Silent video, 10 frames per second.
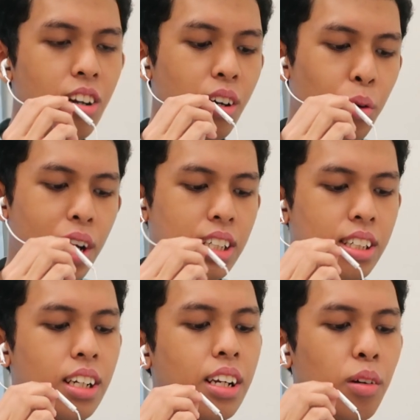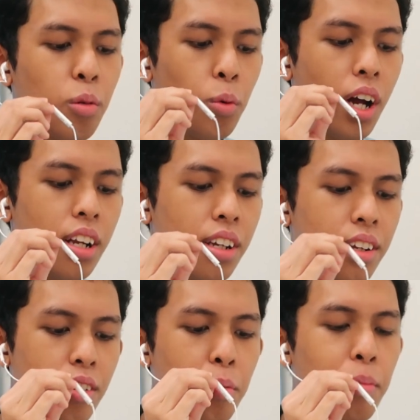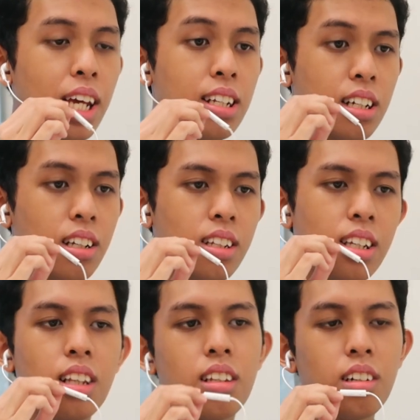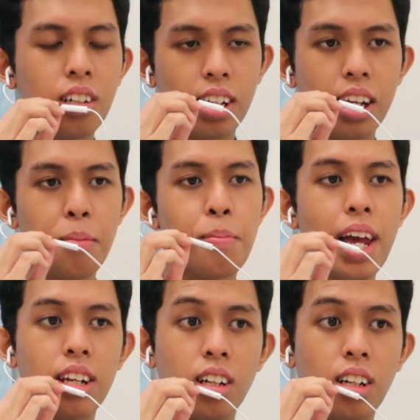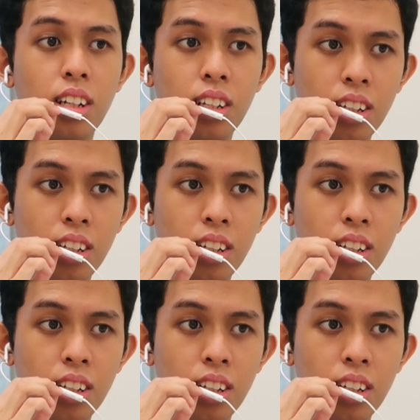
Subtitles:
Third question, what do you majorly learn in BENL?